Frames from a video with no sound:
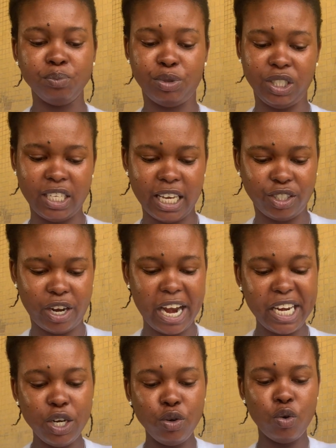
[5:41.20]
pre-test, they
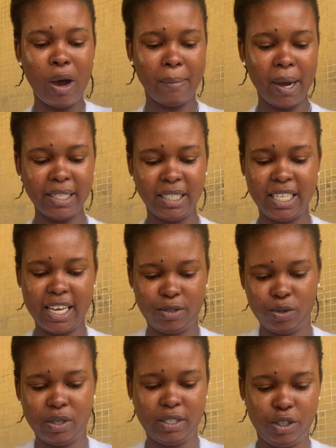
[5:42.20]
already know about the
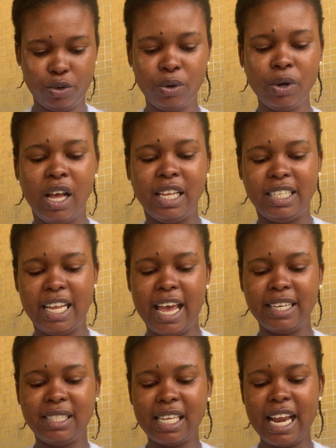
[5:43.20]
test, so you know.
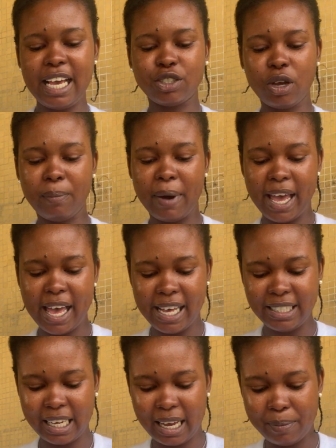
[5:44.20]
Then selection
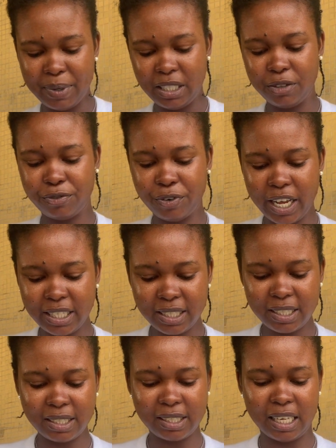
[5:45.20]
bias, there can be
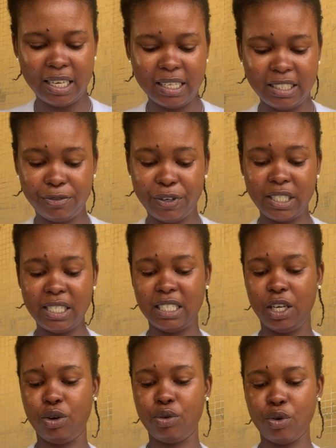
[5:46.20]
differences
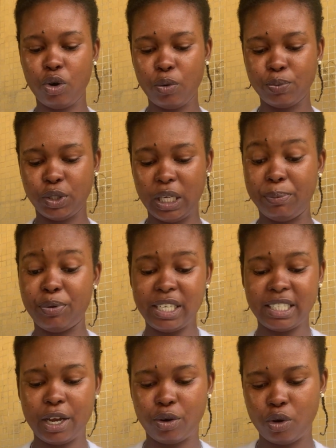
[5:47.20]
in groups, in
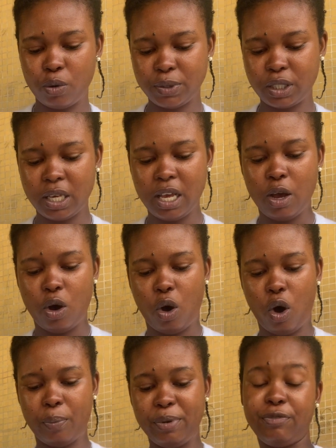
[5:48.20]
present groups
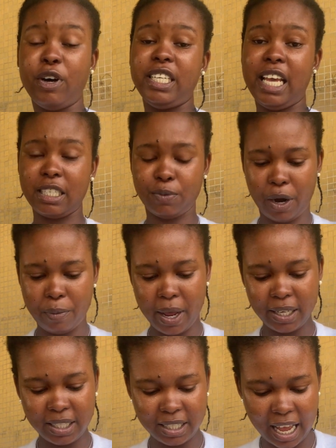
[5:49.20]
or before the
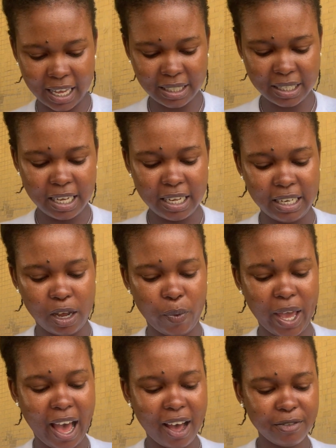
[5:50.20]
experiment starts. Then
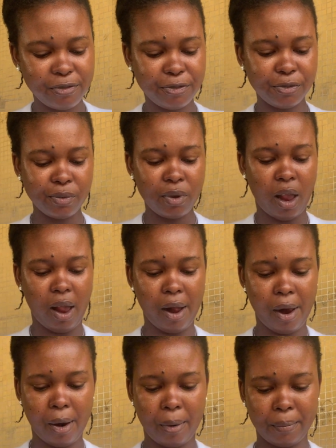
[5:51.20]
we have
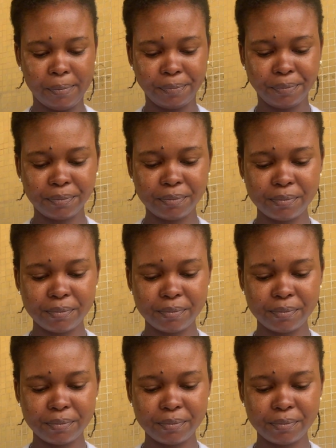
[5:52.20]
um